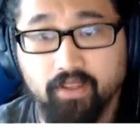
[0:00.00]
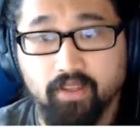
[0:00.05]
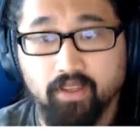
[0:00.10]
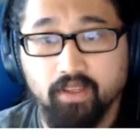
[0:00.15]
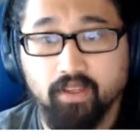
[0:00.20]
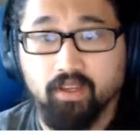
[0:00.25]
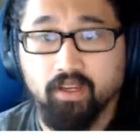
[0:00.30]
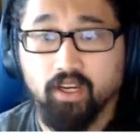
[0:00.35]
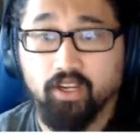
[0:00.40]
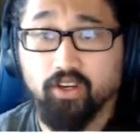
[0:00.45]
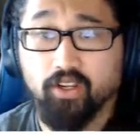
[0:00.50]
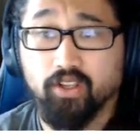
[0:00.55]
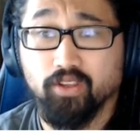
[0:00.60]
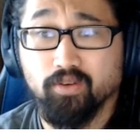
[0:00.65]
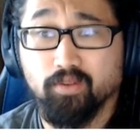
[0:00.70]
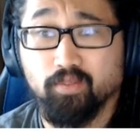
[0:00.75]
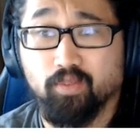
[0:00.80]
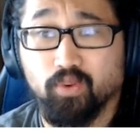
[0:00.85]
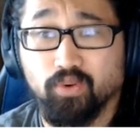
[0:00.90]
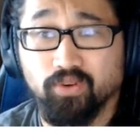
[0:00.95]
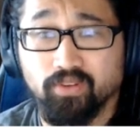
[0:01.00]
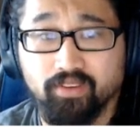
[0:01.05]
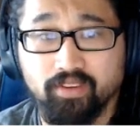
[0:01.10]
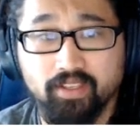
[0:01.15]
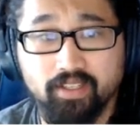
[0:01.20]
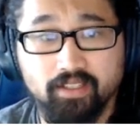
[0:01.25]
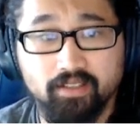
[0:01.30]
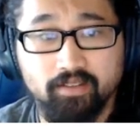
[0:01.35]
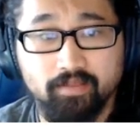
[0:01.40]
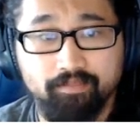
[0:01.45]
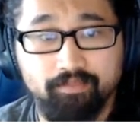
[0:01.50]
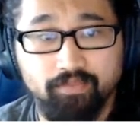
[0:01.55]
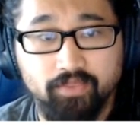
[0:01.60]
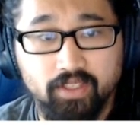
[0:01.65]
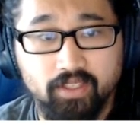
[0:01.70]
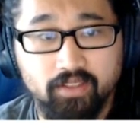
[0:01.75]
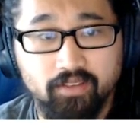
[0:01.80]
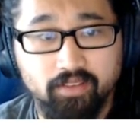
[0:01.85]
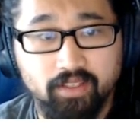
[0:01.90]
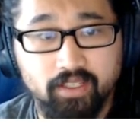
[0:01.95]
another important thing
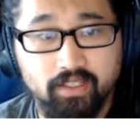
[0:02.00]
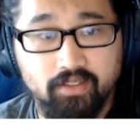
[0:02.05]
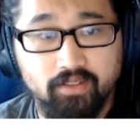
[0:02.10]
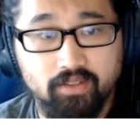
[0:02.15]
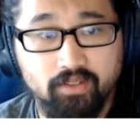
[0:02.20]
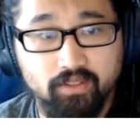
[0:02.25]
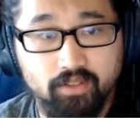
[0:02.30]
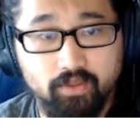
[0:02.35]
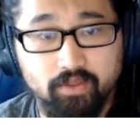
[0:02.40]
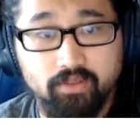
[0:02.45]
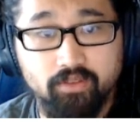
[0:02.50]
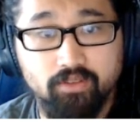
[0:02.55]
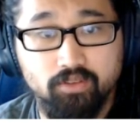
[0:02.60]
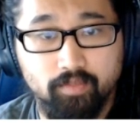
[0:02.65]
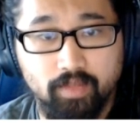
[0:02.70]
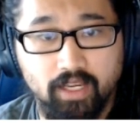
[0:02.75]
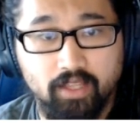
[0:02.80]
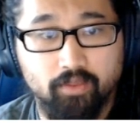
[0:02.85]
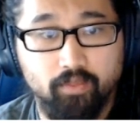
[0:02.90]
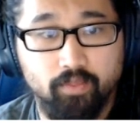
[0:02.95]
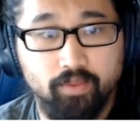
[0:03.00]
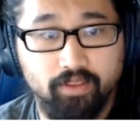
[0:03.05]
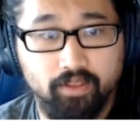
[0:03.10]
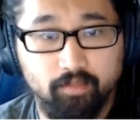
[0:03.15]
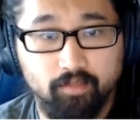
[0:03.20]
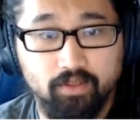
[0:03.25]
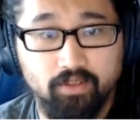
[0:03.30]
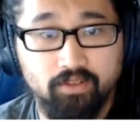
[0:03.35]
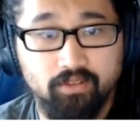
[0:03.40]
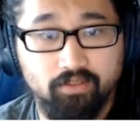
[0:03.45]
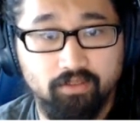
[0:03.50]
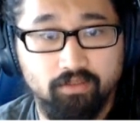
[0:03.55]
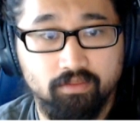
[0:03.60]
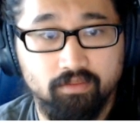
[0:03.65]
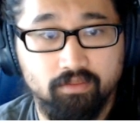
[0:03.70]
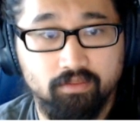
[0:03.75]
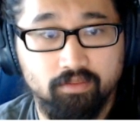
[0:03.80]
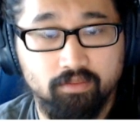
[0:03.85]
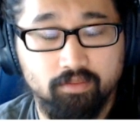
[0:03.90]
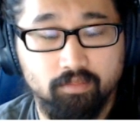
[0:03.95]
is that you can do math with numbers,
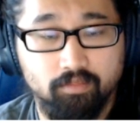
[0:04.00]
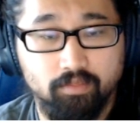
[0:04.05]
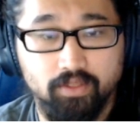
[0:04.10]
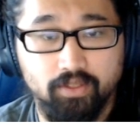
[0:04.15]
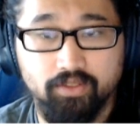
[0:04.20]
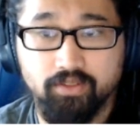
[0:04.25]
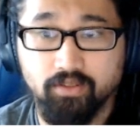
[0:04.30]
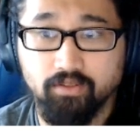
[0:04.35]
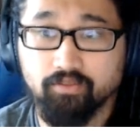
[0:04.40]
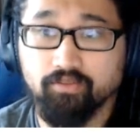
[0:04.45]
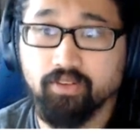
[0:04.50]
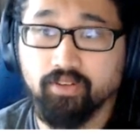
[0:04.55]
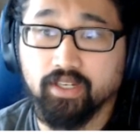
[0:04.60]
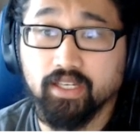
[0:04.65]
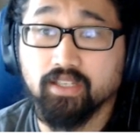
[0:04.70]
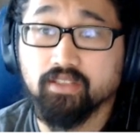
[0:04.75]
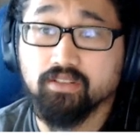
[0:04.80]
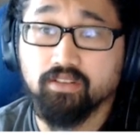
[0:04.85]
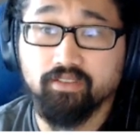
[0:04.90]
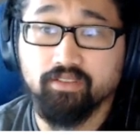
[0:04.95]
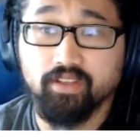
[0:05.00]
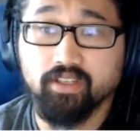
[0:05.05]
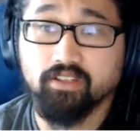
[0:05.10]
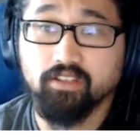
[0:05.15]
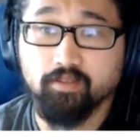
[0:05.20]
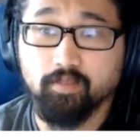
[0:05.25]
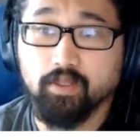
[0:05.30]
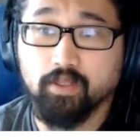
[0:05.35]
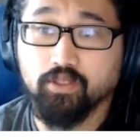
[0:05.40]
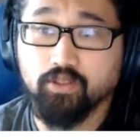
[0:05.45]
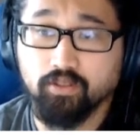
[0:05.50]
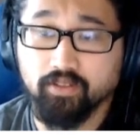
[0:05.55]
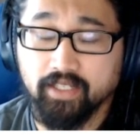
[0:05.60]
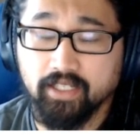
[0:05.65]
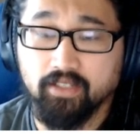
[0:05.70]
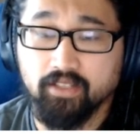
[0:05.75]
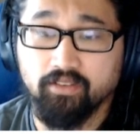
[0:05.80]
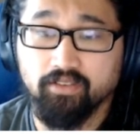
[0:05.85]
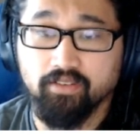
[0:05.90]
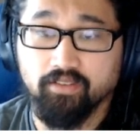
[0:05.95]
but don't forget, just like in dimensional
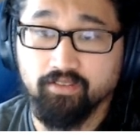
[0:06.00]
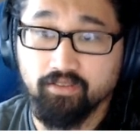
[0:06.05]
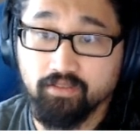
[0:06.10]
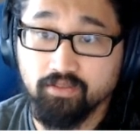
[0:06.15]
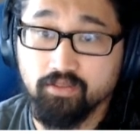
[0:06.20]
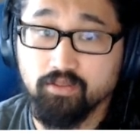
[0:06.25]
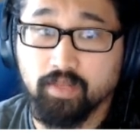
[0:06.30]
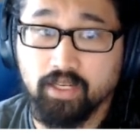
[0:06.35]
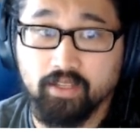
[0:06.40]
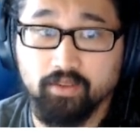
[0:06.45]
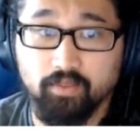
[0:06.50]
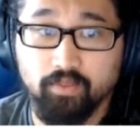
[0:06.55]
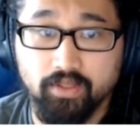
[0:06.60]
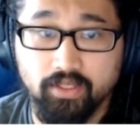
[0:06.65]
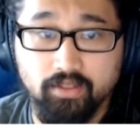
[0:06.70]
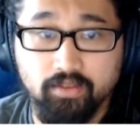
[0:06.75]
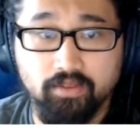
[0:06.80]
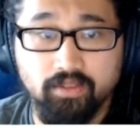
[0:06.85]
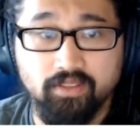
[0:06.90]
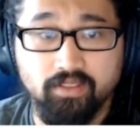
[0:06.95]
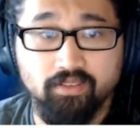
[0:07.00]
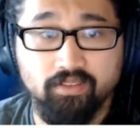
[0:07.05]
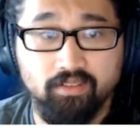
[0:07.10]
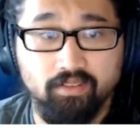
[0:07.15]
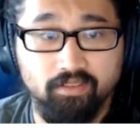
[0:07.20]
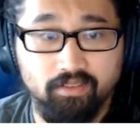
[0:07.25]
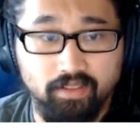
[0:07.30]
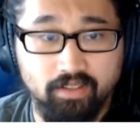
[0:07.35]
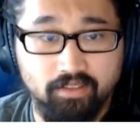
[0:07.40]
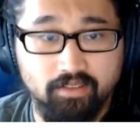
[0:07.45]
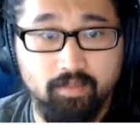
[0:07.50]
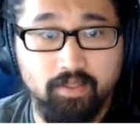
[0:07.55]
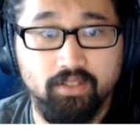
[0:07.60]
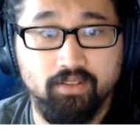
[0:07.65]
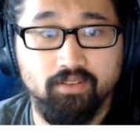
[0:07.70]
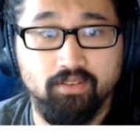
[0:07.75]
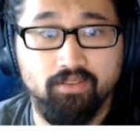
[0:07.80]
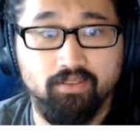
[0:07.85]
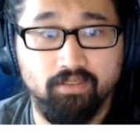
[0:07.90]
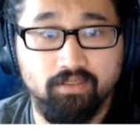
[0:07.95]
analysis, do math with the units.
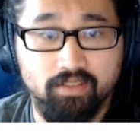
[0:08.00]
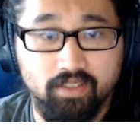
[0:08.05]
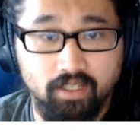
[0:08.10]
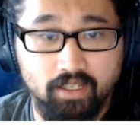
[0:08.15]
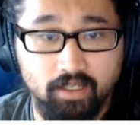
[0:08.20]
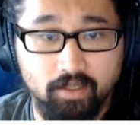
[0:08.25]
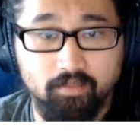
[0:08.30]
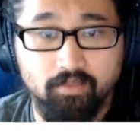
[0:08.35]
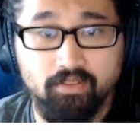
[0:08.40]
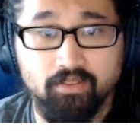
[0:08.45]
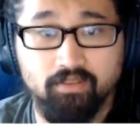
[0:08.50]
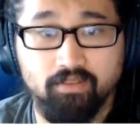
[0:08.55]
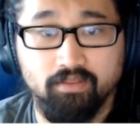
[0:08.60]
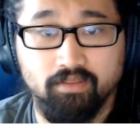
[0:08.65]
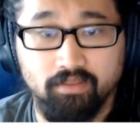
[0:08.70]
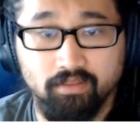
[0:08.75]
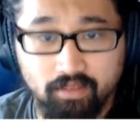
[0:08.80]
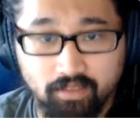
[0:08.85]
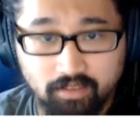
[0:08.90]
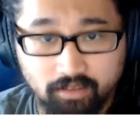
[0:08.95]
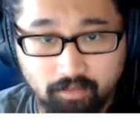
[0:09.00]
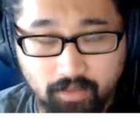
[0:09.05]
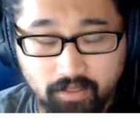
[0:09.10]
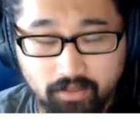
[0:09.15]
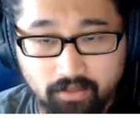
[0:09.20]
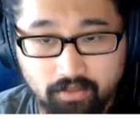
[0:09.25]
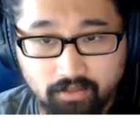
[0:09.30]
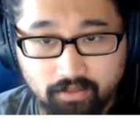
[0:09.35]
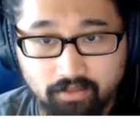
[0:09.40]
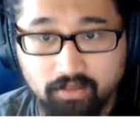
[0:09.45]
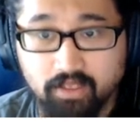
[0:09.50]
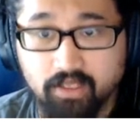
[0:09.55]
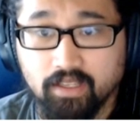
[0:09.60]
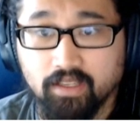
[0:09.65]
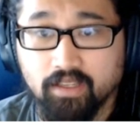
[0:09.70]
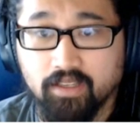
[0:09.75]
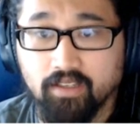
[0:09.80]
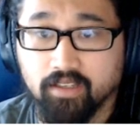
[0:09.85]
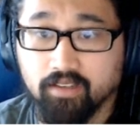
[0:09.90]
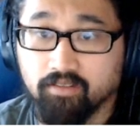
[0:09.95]
Centimeters times centimeters
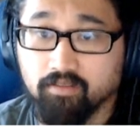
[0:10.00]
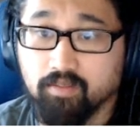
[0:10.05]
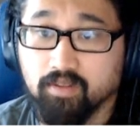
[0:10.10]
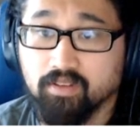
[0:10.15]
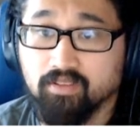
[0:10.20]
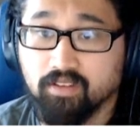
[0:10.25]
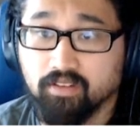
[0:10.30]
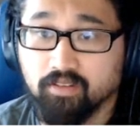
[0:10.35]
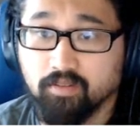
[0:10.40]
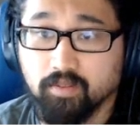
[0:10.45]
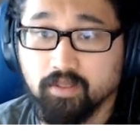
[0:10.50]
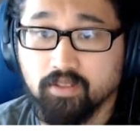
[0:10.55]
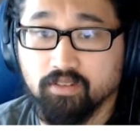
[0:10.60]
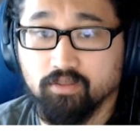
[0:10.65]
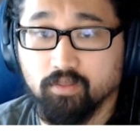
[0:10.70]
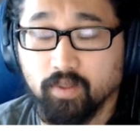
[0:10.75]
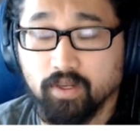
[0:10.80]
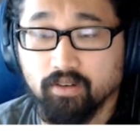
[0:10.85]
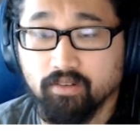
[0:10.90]
gives me centimeter squared.